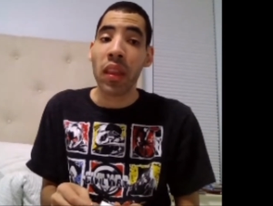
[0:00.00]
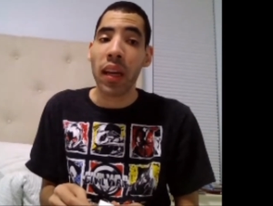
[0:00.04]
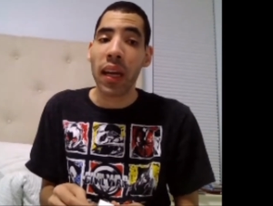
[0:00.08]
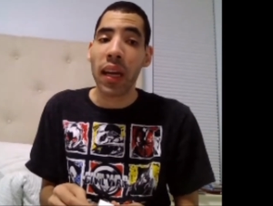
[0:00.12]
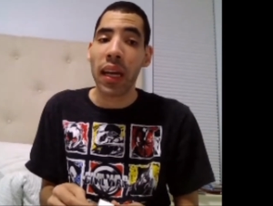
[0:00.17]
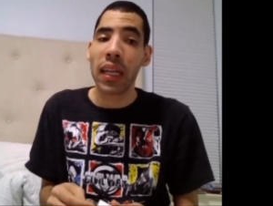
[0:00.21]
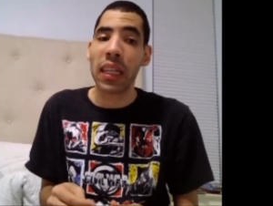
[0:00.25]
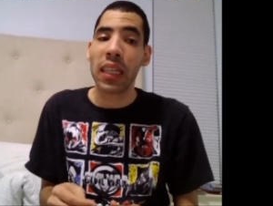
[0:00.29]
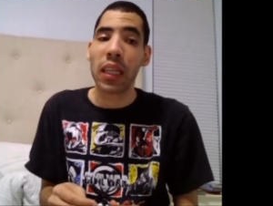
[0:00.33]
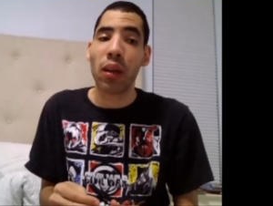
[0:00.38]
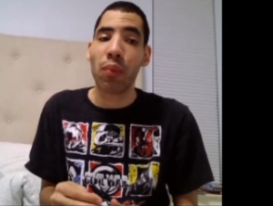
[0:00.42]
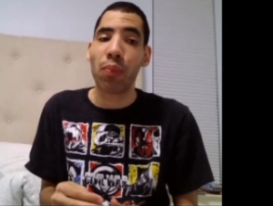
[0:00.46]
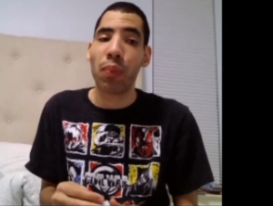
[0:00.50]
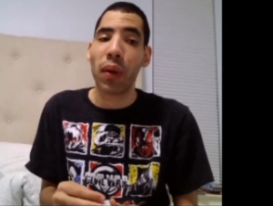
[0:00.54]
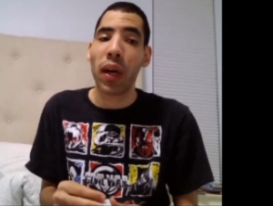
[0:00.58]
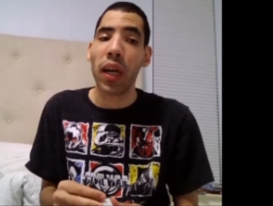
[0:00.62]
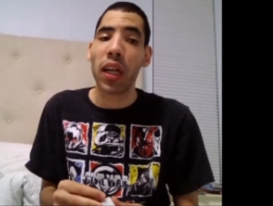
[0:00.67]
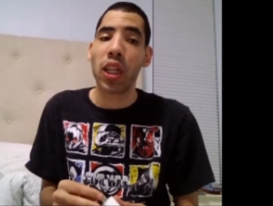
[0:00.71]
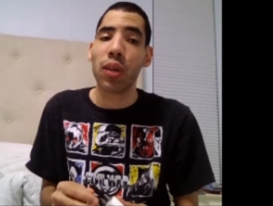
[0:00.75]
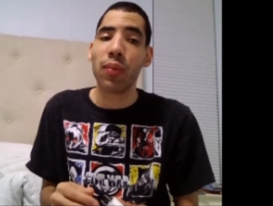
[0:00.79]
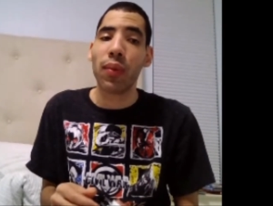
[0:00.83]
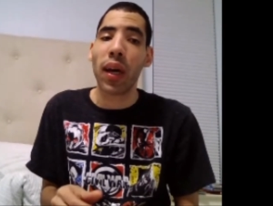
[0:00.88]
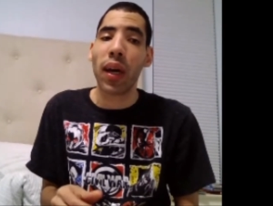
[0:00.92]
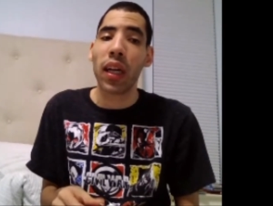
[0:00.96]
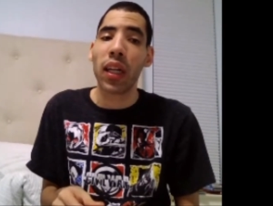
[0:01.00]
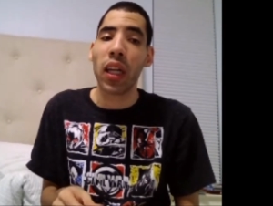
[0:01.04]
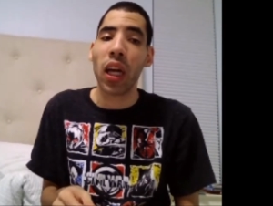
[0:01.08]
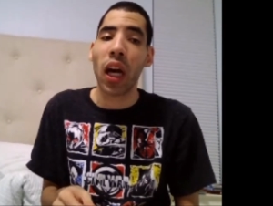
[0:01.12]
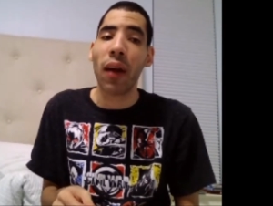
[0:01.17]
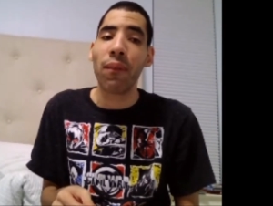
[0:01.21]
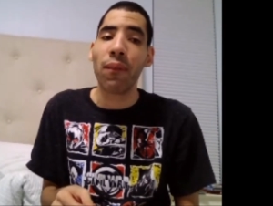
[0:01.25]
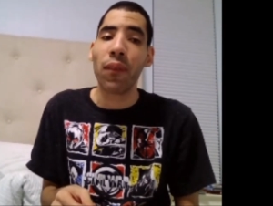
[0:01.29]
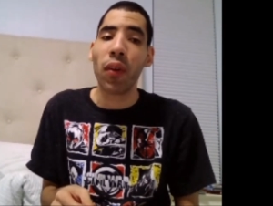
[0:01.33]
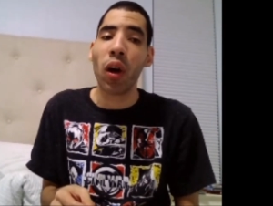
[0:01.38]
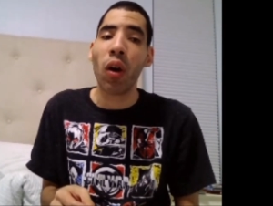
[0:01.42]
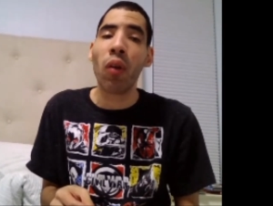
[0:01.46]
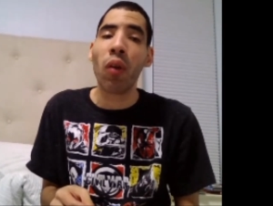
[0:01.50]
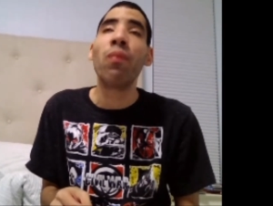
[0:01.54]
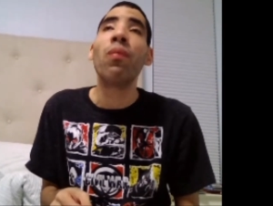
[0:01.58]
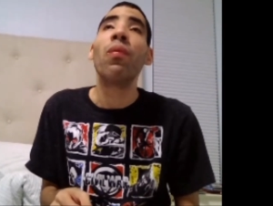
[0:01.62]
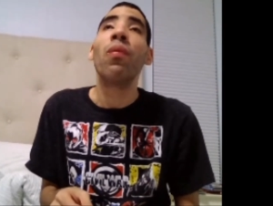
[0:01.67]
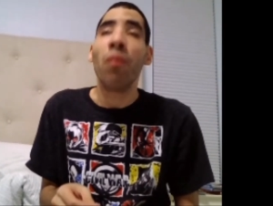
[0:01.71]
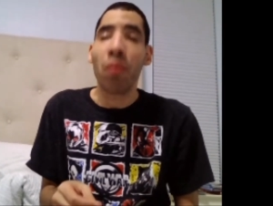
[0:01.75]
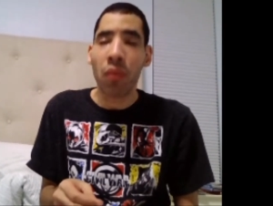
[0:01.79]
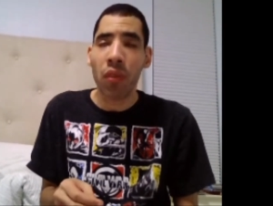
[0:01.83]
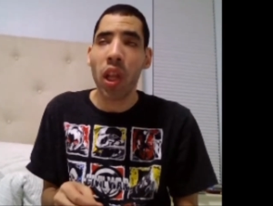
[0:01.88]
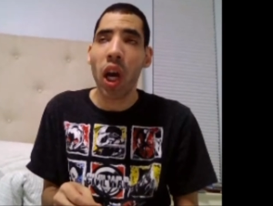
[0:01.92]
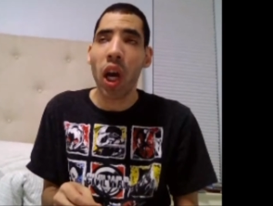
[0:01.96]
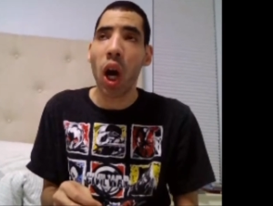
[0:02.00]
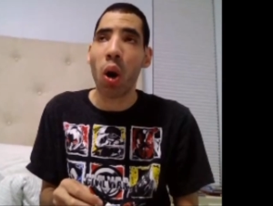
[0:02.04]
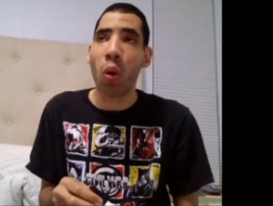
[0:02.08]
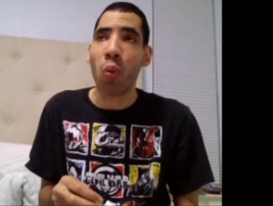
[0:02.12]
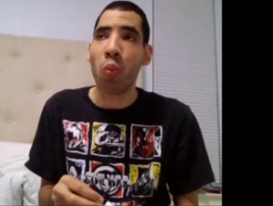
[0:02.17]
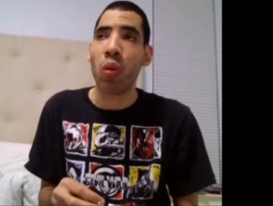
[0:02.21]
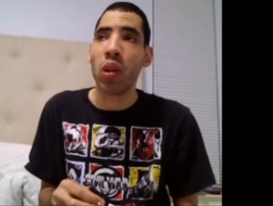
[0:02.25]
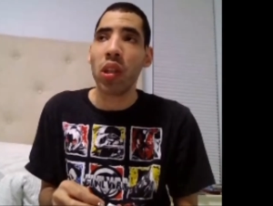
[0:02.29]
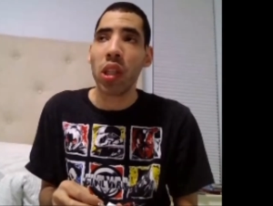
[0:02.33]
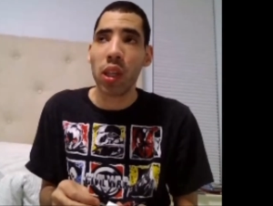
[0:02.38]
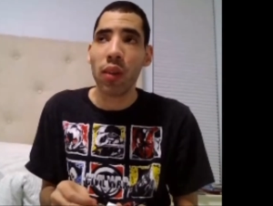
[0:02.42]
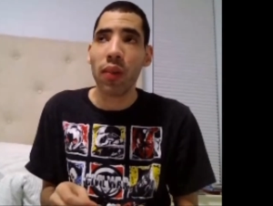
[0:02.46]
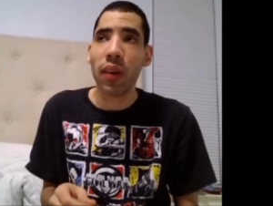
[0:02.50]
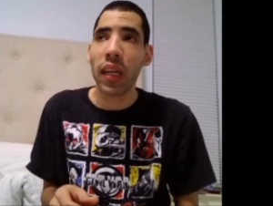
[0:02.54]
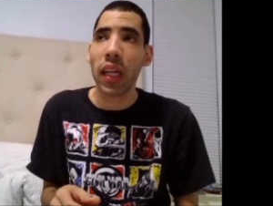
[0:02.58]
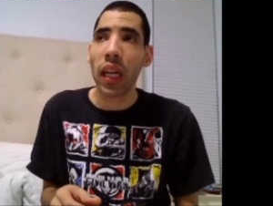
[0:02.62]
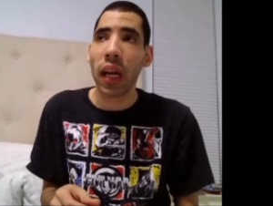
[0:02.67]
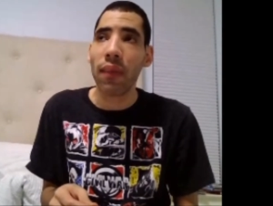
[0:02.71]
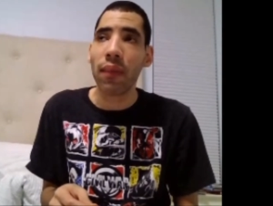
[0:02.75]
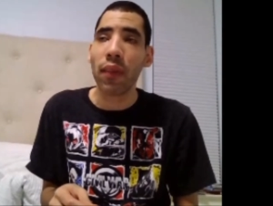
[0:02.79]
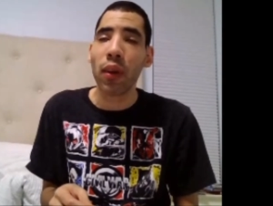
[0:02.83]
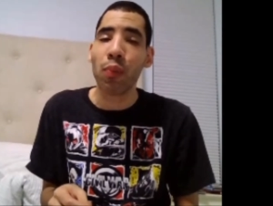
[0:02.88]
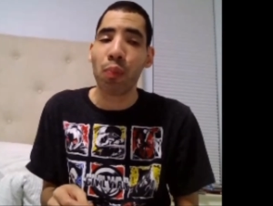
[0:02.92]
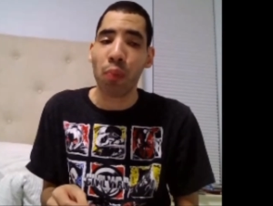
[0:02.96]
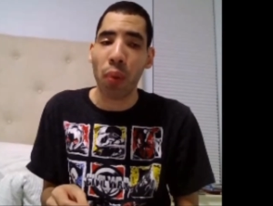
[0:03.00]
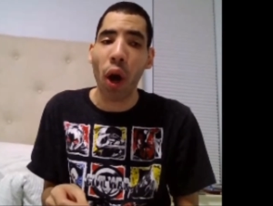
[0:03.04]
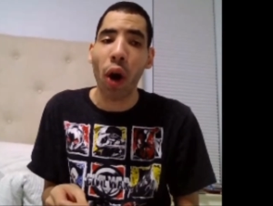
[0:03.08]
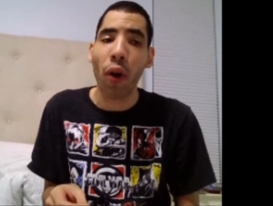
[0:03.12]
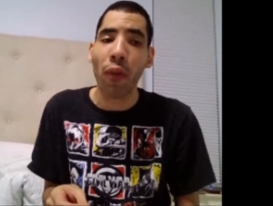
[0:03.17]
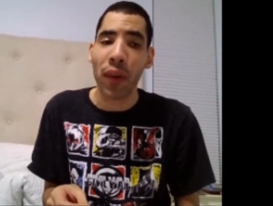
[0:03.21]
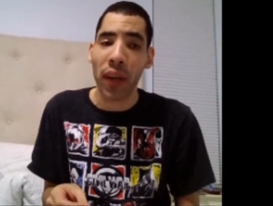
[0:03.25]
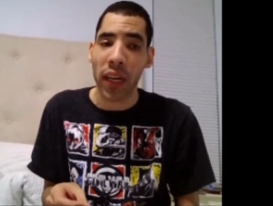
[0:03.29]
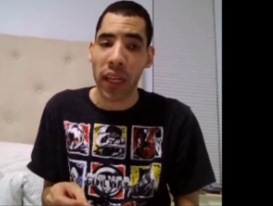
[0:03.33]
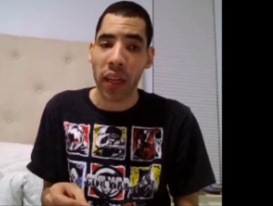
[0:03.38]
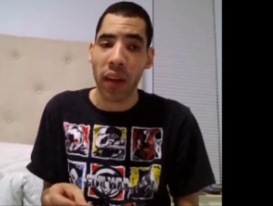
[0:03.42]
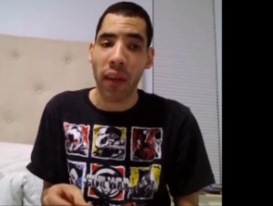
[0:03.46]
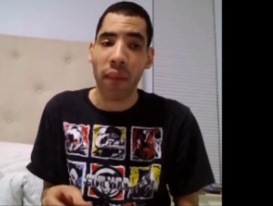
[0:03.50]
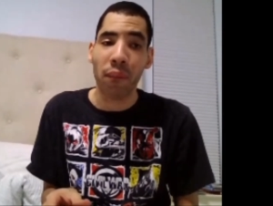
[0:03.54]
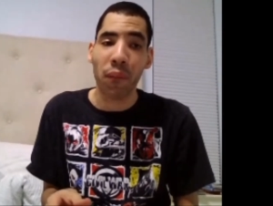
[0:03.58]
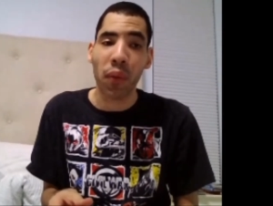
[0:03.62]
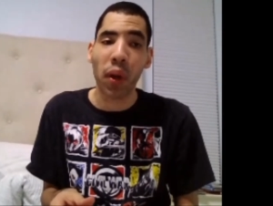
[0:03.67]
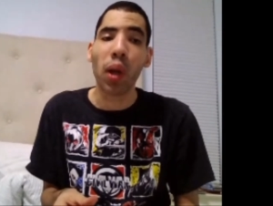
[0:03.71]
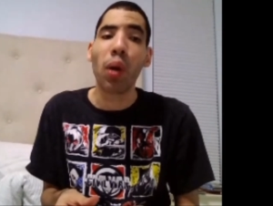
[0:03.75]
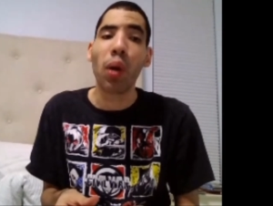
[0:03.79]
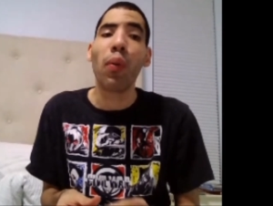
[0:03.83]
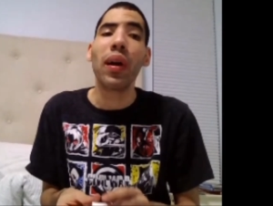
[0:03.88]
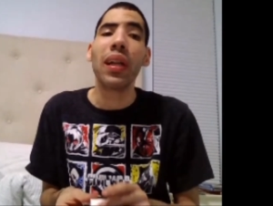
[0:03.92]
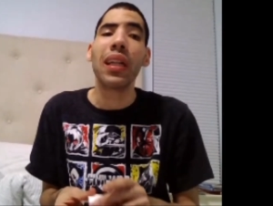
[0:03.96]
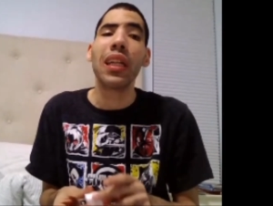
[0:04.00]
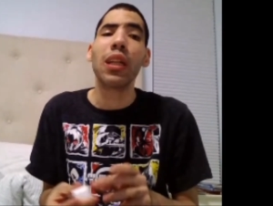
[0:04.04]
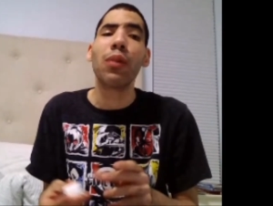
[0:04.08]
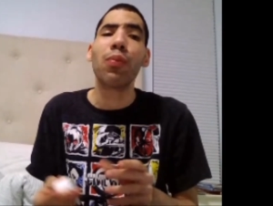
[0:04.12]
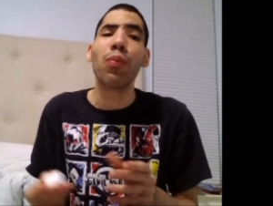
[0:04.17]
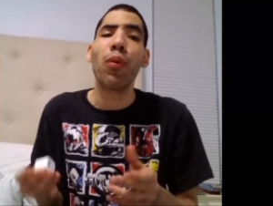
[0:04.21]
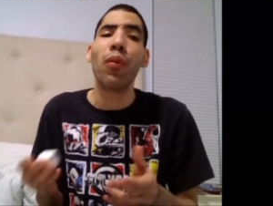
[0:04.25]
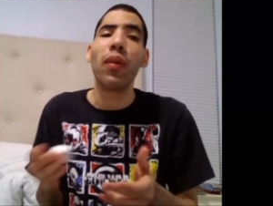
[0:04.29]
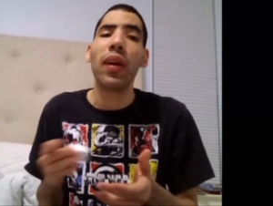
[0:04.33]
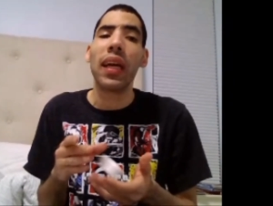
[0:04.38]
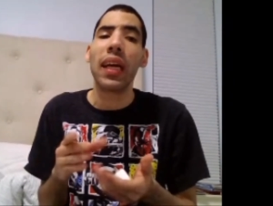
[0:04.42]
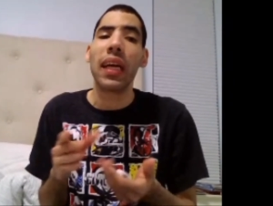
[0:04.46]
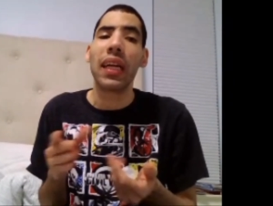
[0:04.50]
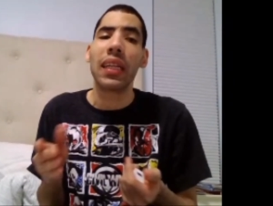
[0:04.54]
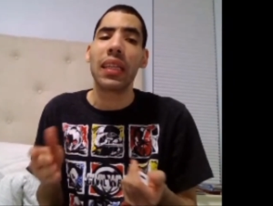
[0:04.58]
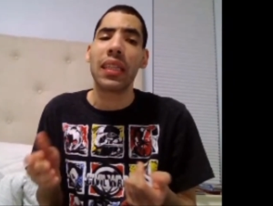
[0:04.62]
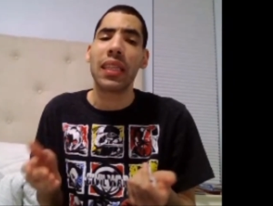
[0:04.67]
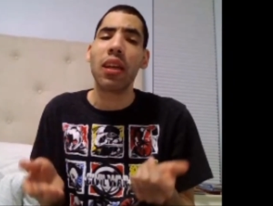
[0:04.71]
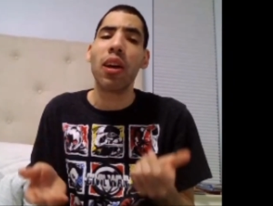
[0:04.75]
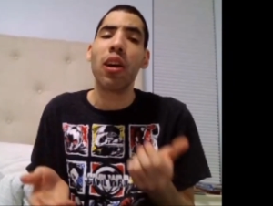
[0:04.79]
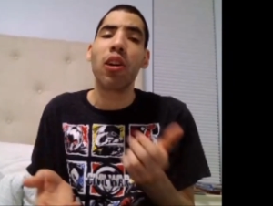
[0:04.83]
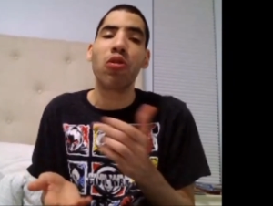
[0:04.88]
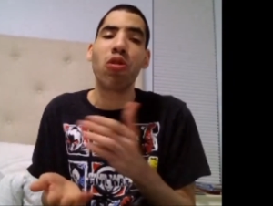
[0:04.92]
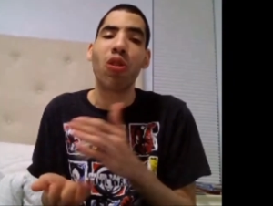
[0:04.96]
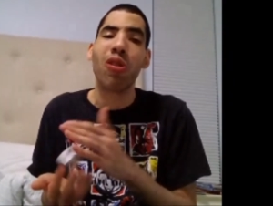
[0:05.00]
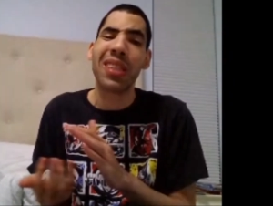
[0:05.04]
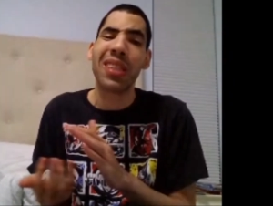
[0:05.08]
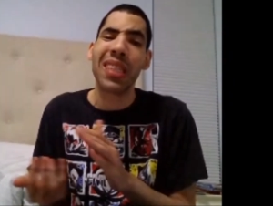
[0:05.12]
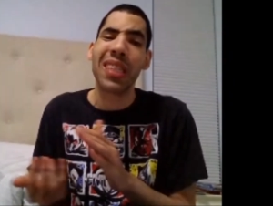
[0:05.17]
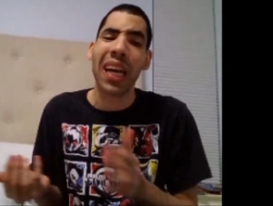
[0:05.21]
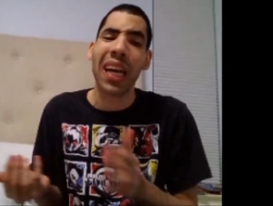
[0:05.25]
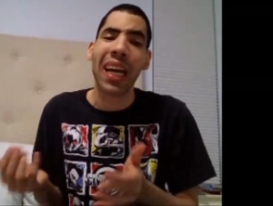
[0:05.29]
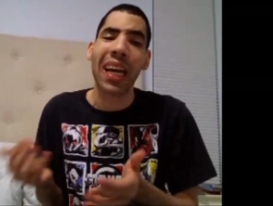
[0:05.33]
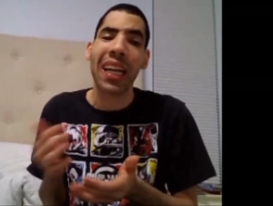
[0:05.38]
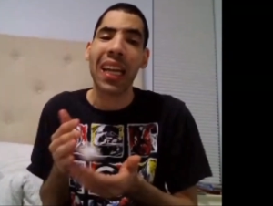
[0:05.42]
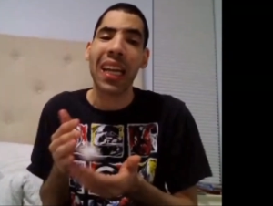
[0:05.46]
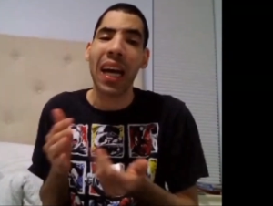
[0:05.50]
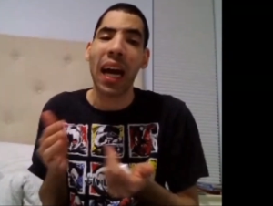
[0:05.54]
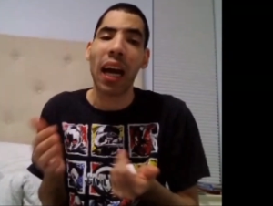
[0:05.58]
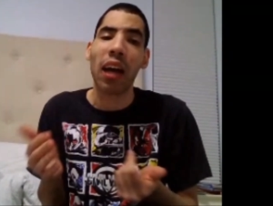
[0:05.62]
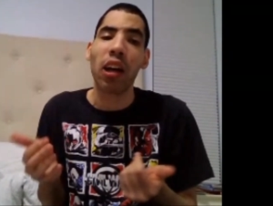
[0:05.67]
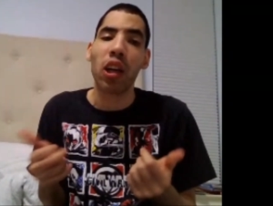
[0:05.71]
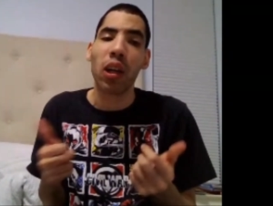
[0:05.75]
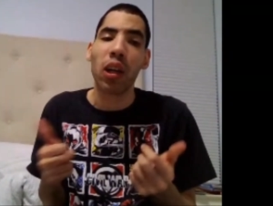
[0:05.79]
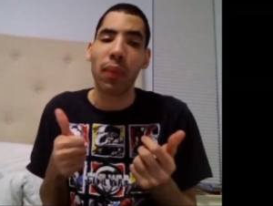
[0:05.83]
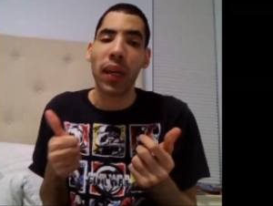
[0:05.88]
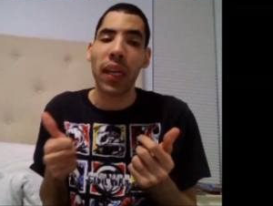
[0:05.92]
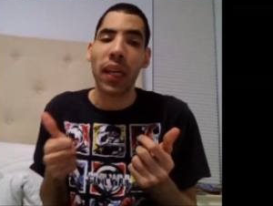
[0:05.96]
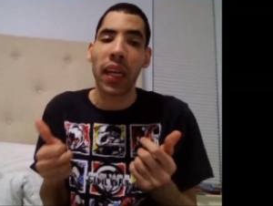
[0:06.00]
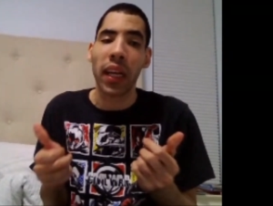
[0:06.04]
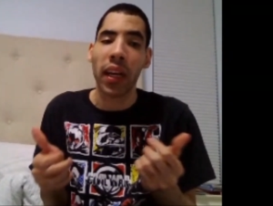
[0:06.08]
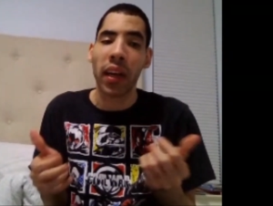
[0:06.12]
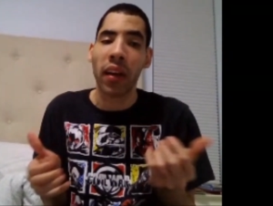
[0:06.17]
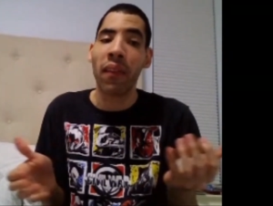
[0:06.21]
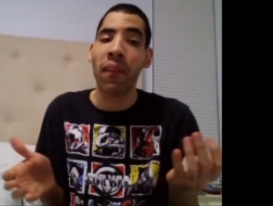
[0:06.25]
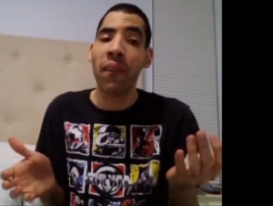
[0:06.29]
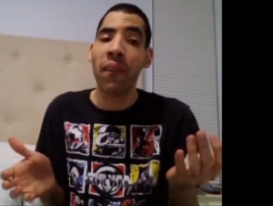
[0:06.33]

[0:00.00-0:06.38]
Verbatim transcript: Is it a bad 2009 film? No, 2009 was perfect. But you know what, this movie is still a close second. I recommend it.